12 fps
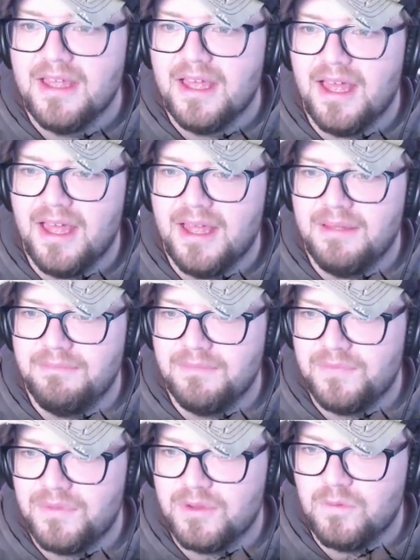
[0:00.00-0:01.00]

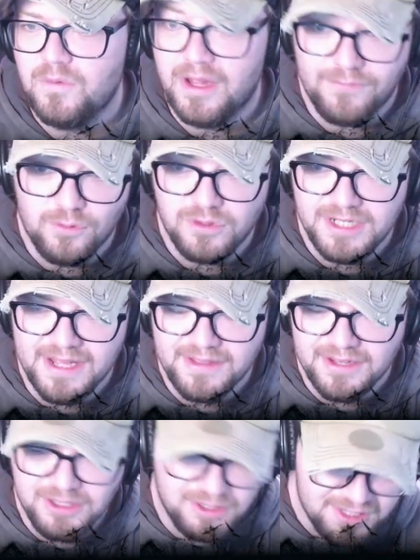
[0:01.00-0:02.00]
Life or death,
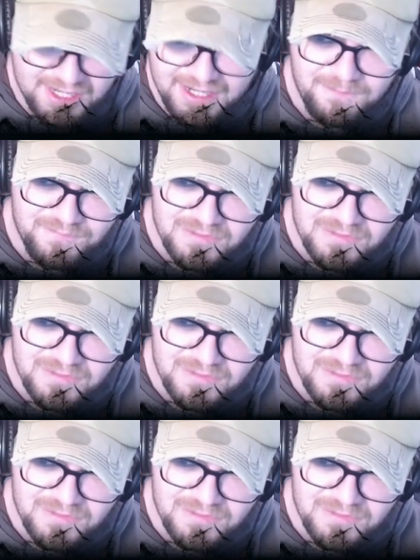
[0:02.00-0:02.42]
I should say.